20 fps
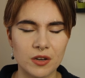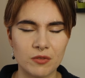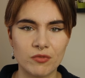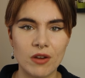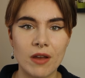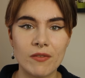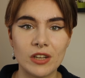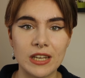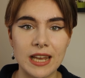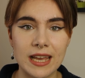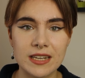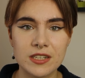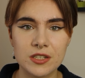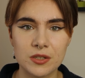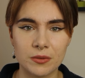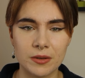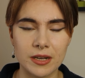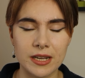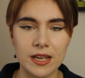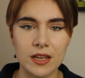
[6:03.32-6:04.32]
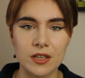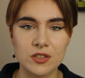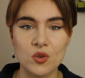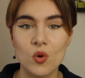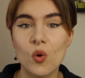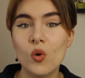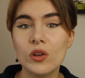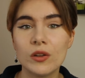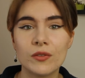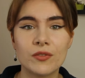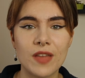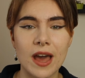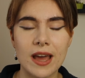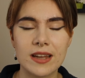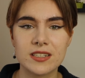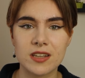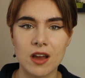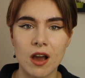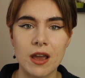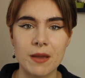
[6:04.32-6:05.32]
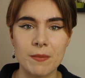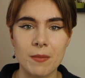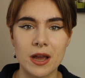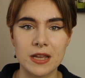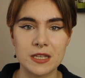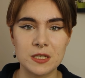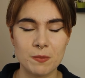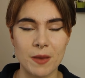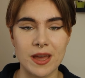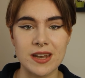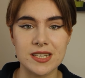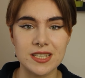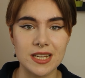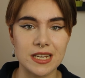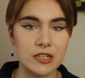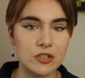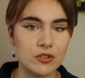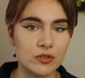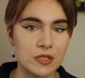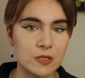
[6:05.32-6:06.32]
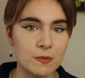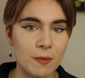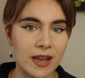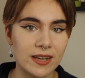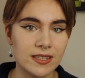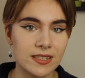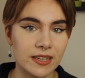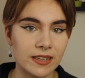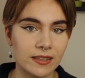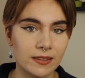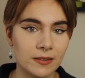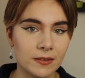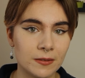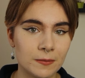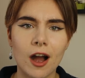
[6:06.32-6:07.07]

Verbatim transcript: and revelatory as all of that time I spent introspecting.